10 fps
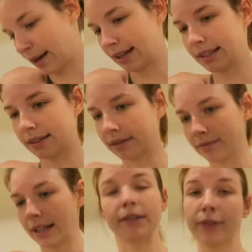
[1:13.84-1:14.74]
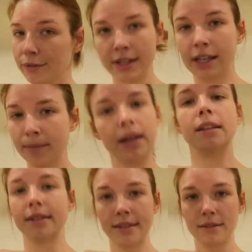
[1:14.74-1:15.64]
Max like 15
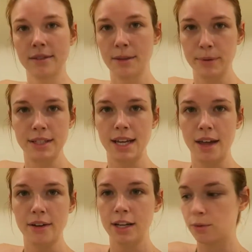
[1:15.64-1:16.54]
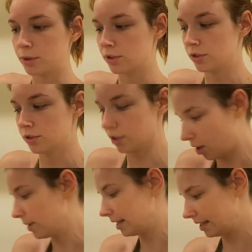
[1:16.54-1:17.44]
minutes to put together. It was
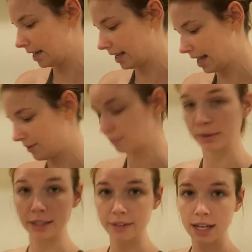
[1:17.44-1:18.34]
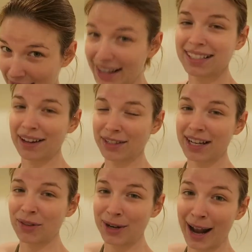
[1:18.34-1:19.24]
so easy, I can't even believe it. Next I have
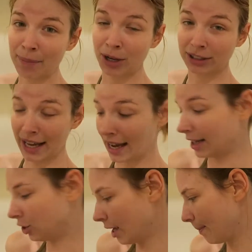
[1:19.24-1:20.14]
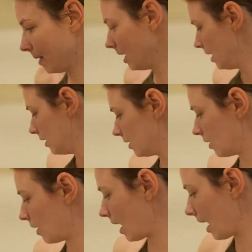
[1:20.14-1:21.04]
to download an app called AI Gym
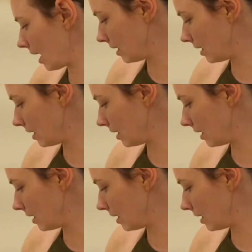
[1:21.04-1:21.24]
so that I